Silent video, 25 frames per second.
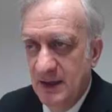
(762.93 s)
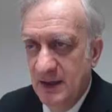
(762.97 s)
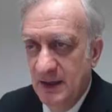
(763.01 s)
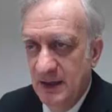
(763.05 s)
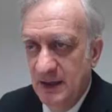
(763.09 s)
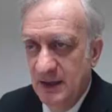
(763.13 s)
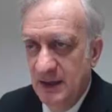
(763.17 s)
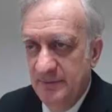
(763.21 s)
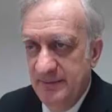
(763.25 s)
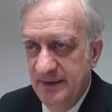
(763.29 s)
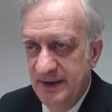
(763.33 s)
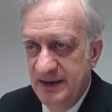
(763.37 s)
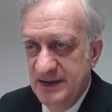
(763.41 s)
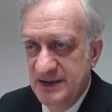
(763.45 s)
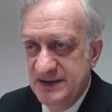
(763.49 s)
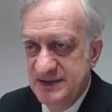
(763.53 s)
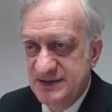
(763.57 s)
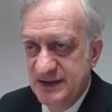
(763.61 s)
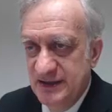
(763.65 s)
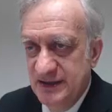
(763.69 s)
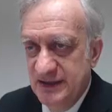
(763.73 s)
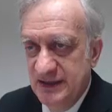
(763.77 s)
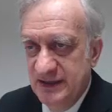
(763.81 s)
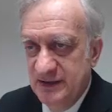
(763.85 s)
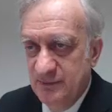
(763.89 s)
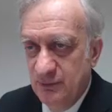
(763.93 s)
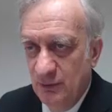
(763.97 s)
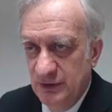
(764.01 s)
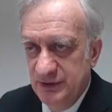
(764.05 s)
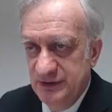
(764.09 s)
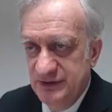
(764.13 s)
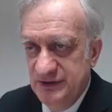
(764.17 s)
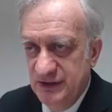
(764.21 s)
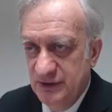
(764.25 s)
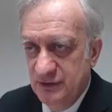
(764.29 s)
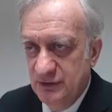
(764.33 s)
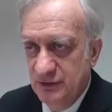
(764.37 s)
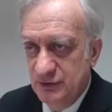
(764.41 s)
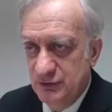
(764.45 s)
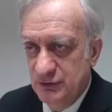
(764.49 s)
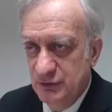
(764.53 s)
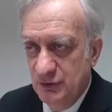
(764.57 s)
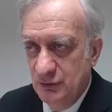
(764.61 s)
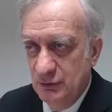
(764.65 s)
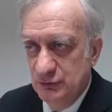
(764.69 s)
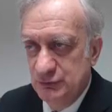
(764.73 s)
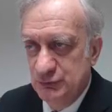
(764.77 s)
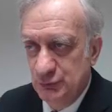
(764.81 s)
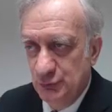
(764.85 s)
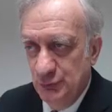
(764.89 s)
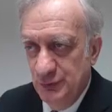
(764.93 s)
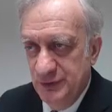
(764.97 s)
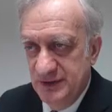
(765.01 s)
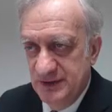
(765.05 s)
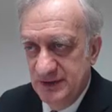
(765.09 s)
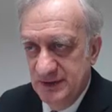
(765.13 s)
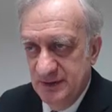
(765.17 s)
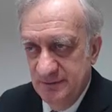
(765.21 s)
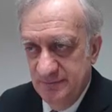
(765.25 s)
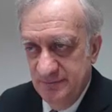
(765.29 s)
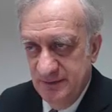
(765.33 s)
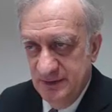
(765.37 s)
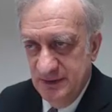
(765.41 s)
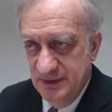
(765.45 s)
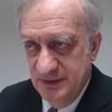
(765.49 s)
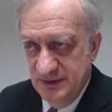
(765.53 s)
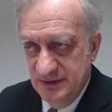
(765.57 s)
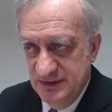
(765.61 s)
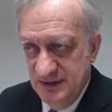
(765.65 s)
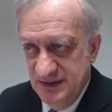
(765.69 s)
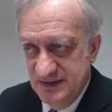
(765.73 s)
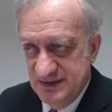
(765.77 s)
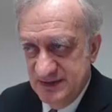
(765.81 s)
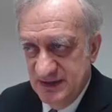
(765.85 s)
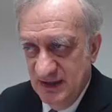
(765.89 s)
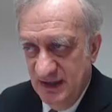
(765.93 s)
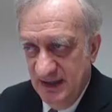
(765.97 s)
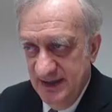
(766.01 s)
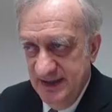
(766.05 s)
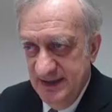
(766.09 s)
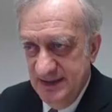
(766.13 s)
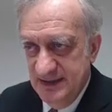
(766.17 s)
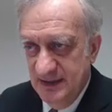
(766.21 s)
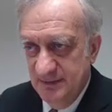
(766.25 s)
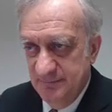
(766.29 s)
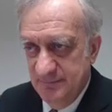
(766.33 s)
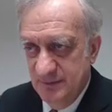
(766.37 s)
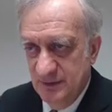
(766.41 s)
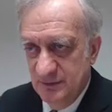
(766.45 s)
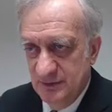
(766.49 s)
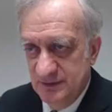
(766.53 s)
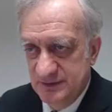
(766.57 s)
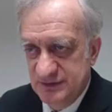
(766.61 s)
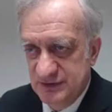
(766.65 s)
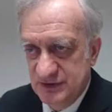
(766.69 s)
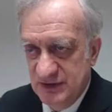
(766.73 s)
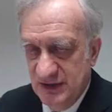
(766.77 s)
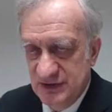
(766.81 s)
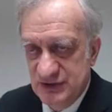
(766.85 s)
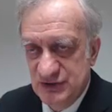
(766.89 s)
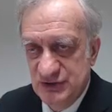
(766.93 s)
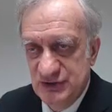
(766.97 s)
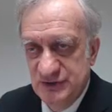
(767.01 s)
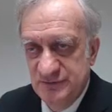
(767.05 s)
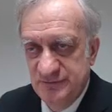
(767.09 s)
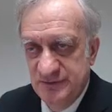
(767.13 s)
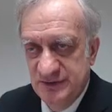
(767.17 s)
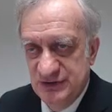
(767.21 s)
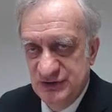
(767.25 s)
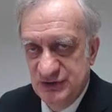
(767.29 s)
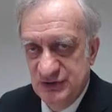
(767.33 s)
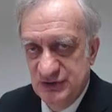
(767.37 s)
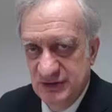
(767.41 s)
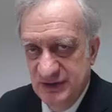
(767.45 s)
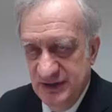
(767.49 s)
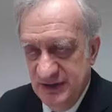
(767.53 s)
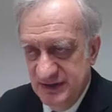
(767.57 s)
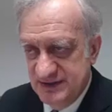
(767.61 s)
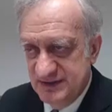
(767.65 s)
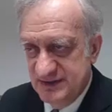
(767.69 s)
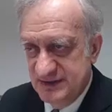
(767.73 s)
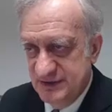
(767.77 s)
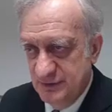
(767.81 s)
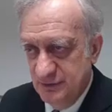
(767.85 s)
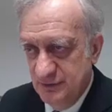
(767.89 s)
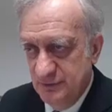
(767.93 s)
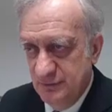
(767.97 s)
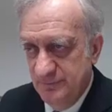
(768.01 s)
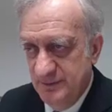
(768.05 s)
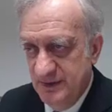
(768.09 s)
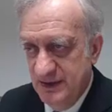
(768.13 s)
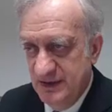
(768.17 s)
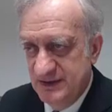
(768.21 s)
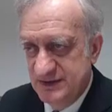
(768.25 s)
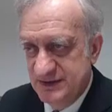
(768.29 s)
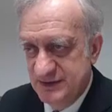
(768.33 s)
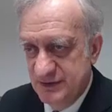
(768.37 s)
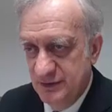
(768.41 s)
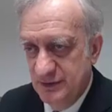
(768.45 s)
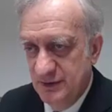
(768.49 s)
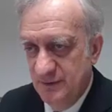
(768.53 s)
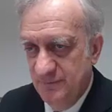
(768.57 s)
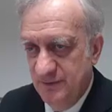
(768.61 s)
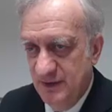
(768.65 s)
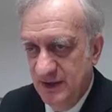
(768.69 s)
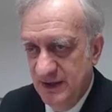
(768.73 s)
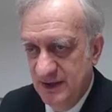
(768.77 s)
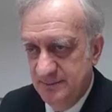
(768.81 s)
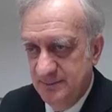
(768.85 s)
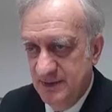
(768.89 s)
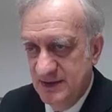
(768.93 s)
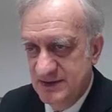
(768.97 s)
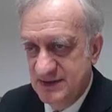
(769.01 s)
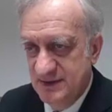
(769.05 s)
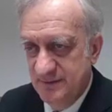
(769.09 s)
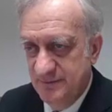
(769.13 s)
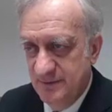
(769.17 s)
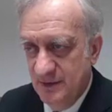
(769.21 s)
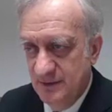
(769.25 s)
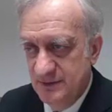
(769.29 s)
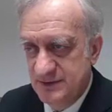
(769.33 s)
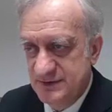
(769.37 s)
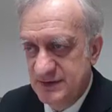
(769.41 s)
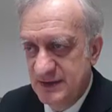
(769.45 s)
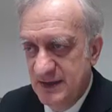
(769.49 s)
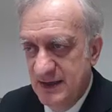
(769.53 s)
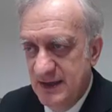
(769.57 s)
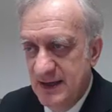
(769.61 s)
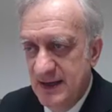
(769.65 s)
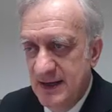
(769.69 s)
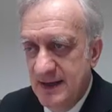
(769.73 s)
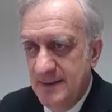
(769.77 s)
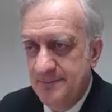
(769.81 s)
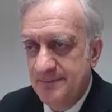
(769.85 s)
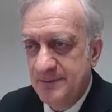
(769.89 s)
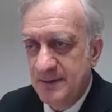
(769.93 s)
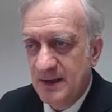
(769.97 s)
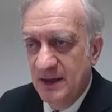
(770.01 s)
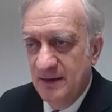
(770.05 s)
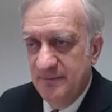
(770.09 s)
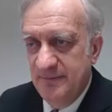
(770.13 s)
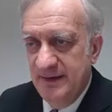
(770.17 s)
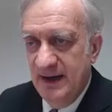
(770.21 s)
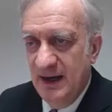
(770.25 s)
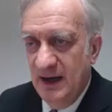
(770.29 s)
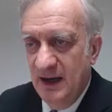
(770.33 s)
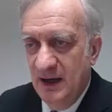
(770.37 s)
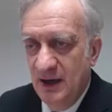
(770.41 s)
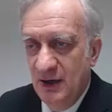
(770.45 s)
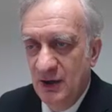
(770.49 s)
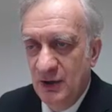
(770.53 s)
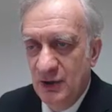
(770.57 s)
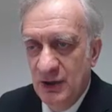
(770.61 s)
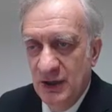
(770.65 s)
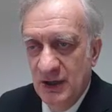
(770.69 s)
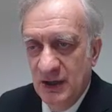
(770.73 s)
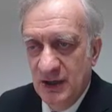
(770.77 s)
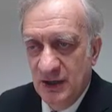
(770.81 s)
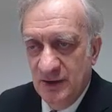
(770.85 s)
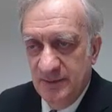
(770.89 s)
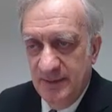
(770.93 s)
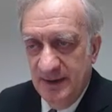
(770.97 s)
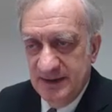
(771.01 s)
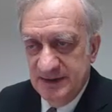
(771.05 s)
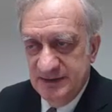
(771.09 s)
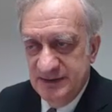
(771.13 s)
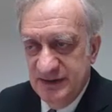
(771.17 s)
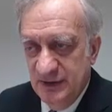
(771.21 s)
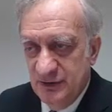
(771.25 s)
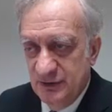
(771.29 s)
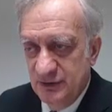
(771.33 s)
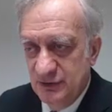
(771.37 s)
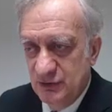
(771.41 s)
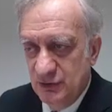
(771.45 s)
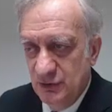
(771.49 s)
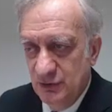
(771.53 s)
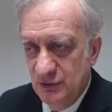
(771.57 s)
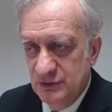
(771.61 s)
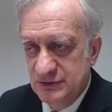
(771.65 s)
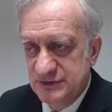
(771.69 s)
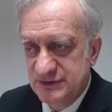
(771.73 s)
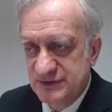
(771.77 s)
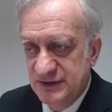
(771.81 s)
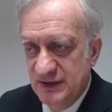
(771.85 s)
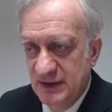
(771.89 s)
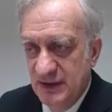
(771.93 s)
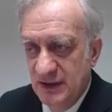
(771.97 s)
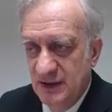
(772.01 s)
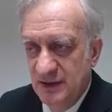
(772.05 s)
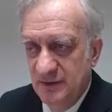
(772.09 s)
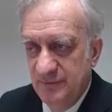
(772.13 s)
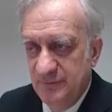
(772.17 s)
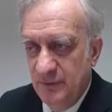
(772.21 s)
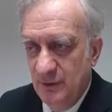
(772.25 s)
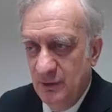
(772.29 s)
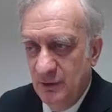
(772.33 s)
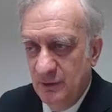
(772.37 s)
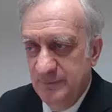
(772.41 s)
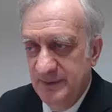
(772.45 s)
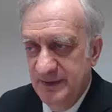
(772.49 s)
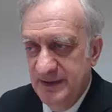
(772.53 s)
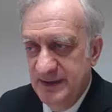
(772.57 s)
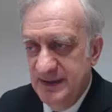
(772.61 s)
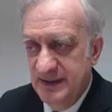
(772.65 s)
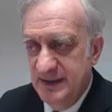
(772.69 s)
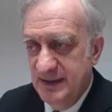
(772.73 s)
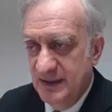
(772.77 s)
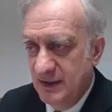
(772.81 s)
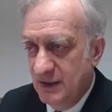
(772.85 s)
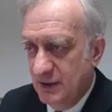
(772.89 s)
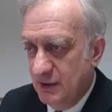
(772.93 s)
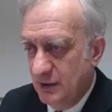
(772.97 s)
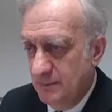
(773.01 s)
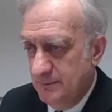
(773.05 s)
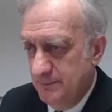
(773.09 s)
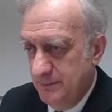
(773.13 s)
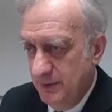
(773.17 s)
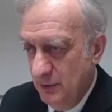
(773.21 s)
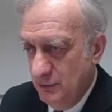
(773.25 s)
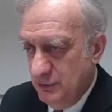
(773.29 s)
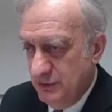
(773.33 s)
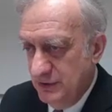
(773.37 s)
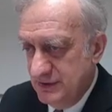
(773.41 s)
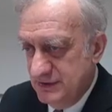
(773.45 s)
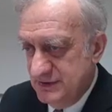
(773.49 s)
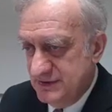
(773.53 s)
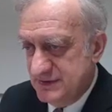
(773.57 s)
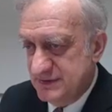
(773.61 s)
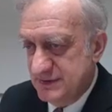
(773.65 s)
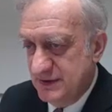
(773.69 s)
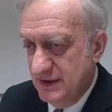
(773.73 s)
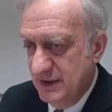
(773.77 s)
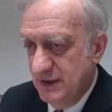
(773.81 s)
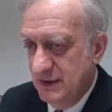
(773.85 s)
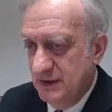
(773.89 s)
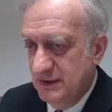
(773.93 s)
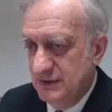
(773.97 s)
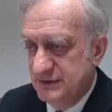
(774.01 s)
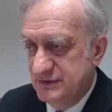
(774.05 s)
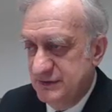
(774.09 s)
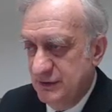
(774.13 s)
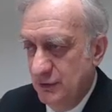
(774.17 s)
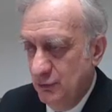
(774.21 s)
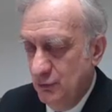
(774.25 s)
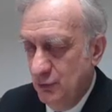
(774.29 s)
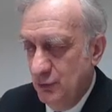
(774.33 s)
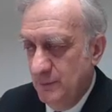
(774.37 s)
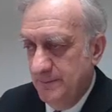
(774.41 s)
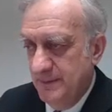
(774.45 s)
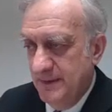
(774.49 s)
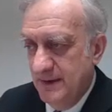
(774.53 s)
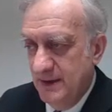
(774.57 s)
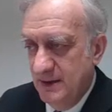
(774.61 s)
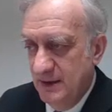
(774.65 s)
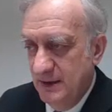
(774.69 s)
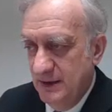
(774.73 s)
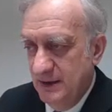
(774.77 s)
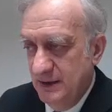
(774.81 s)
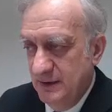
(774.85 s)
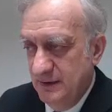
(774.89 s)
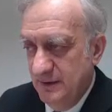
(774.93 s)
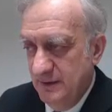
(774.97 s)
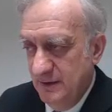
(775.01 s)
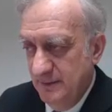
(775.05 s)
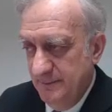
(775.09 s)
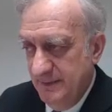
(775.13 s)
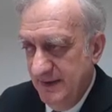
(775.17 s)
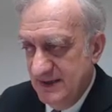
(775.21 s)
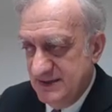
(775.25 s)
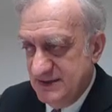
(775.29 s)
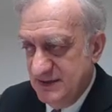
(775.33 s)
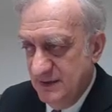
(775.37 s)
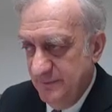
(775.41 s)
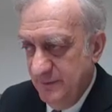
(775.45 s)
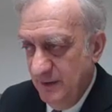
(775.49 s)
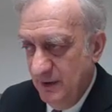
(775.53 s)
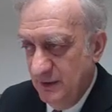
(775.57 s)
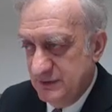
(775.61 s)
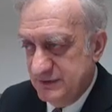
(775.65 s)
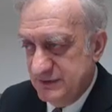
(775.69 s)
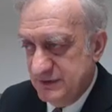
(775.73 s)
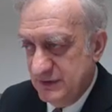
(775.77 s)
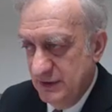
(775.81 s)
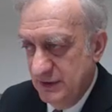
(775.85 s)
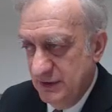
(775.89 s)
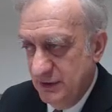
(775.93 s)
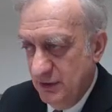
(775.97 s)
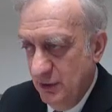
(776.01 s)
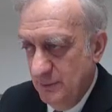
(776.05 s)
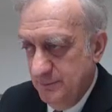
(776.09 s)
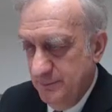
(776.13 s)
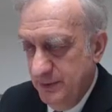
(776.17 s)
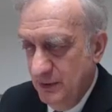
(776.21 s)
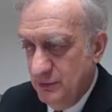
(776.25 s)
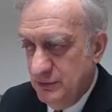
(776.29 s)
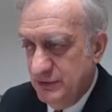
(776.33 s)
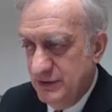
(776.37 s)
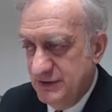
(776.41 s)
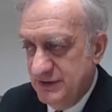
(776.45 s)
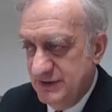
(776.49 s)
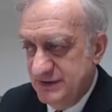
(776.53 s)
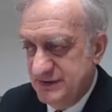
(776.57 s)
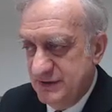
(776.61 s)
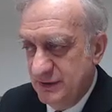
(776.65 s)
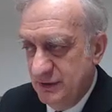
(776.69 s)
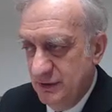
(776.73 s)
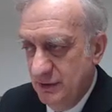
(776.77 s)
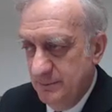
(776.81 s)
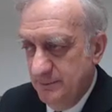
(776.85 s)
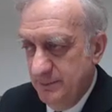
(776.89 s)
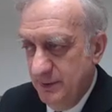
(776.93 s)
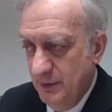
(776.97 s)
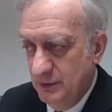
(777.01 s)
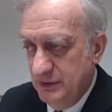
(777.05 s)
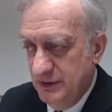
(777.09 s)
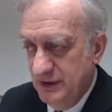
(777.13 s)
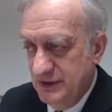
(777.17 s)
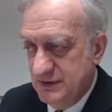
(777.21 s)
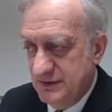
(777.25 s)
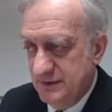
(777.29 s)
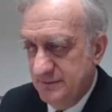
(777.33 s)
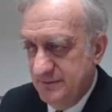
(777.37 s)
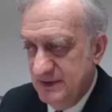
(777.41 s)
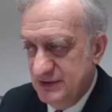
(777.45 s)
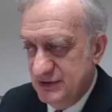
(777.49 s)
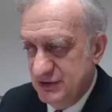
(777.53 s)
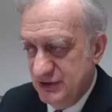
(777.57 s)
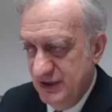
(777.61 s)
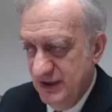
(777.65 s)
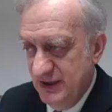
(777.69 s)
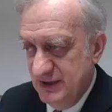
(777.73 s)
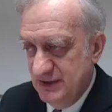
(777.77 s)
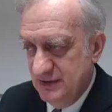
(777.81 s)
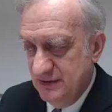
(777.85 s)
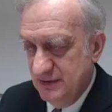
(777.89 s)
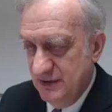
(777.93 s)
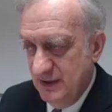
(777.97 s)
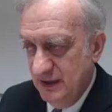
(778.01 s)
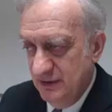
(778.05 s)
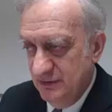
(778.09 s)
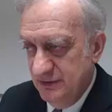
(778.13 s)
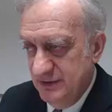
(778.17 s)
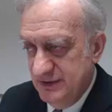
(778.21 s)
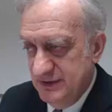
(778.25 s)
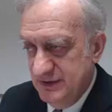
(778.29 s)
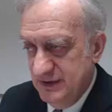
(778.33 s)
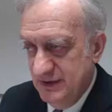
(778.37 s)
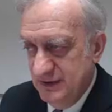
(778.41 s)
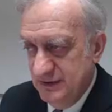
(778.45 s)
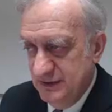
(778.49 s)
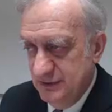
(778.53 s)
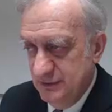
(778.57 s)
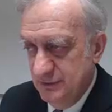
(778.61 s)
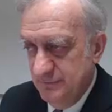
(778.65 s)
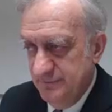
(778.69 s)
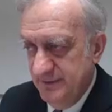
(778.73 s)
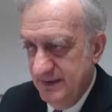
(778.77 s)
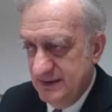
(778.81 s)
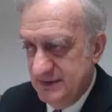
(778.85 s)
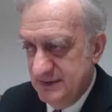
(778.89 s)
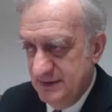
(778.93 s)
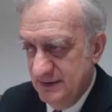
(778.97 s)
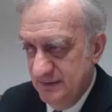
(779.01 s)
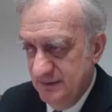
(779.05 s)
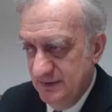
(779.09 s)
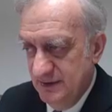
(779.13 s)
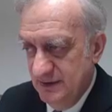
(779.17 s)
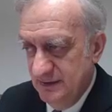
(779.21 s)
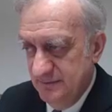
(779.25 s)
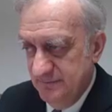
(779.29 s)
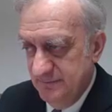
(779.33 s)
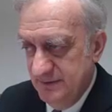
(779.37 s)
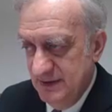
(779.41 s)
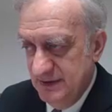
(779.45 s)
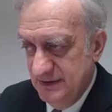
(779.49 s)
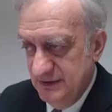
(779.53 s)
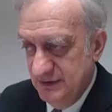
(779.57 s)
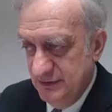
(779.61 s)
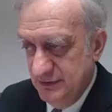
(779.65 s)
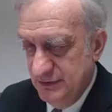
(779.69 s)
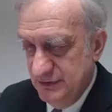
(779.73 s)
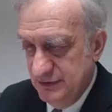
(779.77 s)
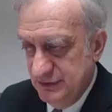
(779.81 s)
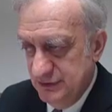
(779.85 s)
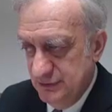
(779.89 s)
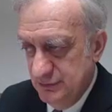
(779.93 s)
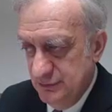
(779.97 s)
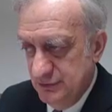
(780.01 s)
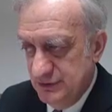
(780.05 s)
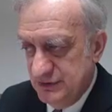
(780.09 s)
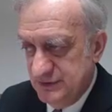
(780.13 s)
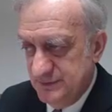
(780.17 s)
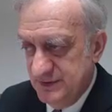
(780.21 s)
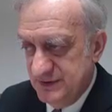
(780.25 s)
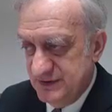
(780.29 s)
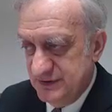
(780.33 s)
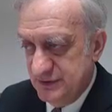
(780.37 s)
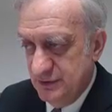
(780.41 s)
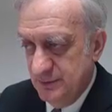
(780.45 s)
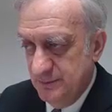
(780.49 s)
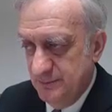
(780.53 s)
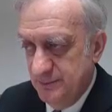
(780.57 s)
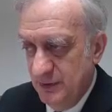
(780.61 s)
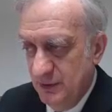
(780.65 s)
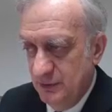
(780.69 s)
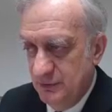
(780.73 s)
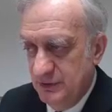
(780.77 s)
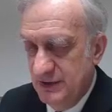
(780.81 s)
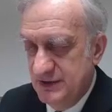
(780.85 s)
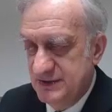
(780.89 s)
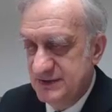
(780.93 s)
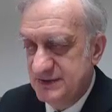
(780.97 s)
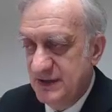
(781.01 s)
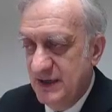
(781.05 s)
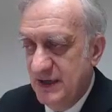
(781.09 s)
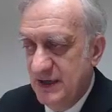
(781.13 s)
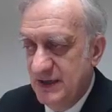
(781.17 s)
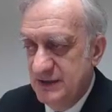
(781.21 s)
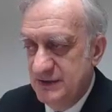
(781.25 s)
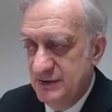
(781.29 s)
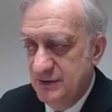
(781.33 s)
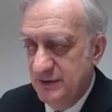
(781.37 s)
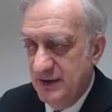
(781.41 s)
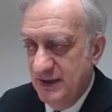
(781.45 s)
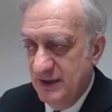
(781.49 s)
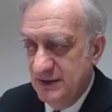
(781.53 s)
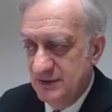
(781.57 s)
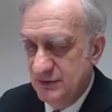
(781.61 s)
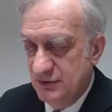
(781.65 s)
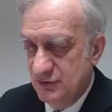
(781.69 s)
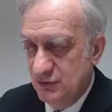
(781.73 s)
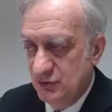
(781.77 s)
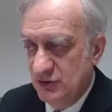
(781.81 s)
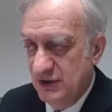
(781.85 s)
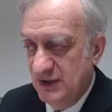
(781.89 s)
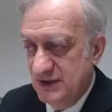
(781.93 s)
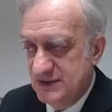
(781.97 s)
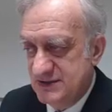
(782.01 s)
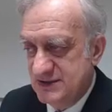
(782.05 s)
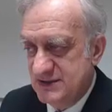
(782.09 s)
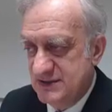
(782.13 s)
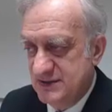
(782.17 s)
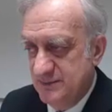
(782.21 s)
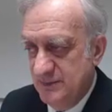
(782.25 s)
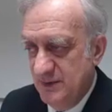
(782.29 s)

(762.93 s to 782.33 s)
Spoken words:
There is a quality control during the design and the construction, which leads to the certified passive house. There are quality controls for the components. So a passive house component is a component which can guarantee you that when you use these components, you can trust